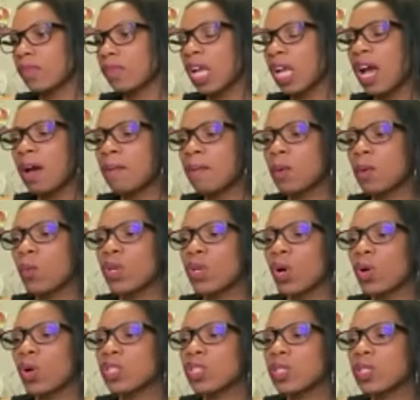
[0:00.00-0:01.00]
Um, we
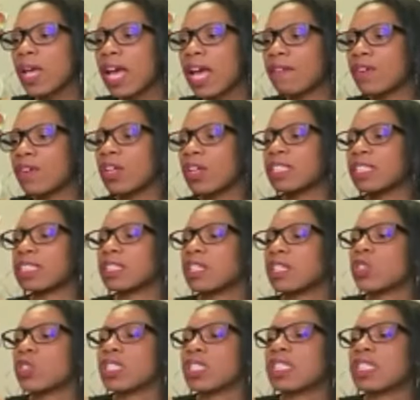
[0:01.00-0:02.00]
also have our
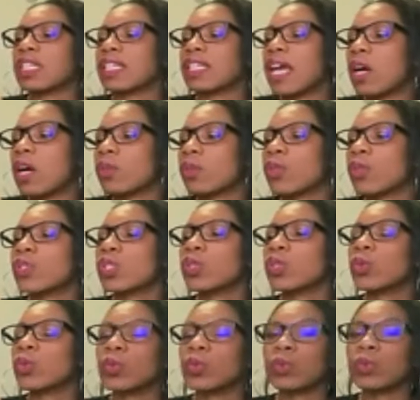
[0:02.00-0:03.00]
Delicious Encounters
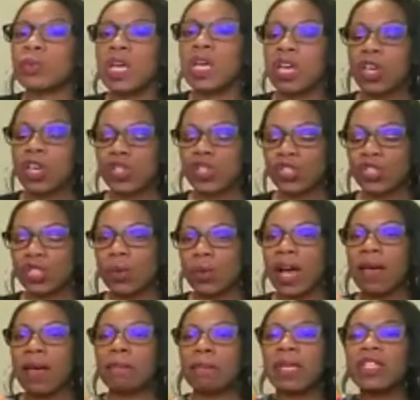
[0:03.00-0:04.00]
lube. So
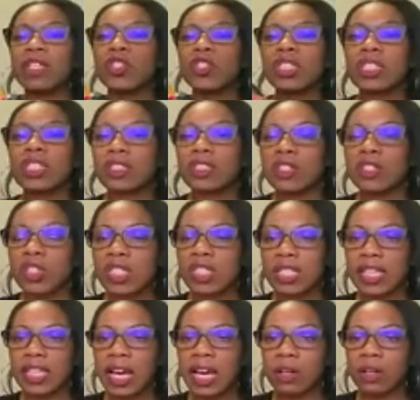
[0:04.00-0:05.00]
I mentioned Delicious
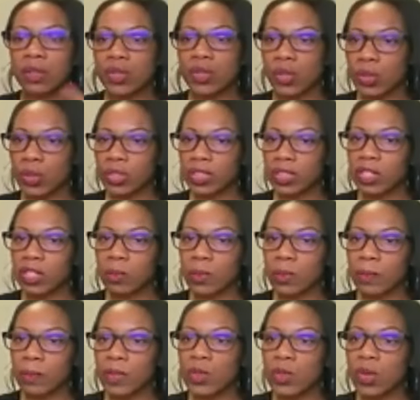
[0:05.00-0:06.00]
Encounters earlier
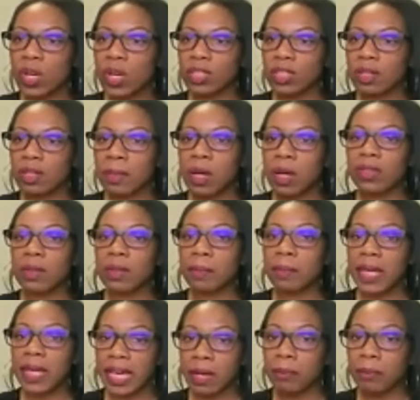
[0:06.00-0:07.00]
when we talked about the
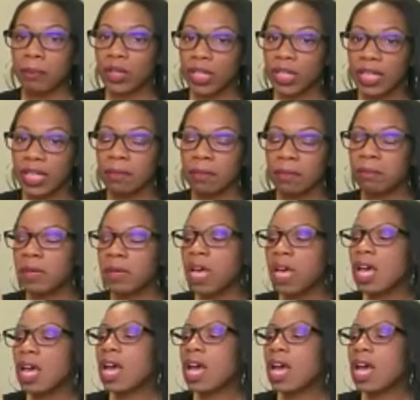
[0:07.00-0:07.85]
Pamper Him.